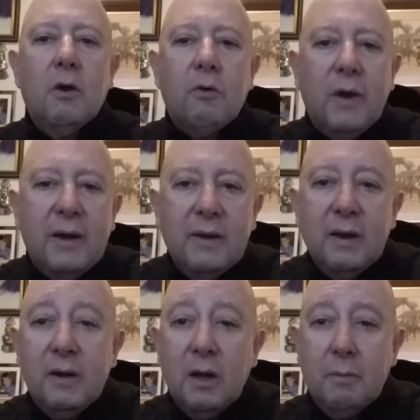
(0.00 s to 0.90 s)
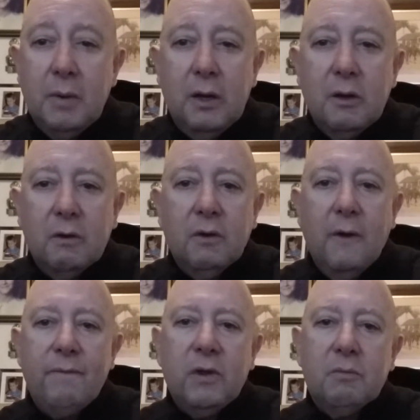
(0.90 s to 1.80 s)
Write that down. Make notes.
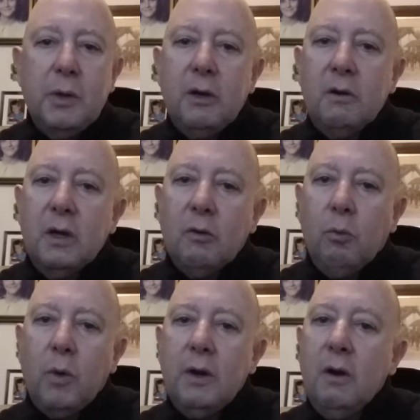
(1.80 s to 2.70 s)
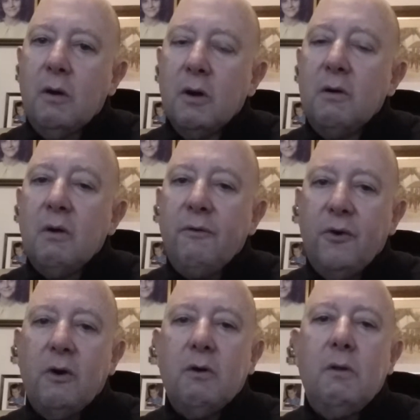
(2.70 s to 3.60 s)
It's better to get one good
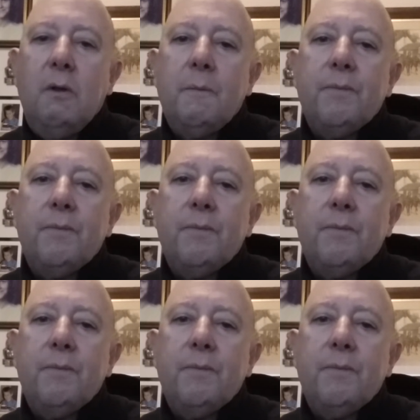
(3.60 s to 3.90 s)
referral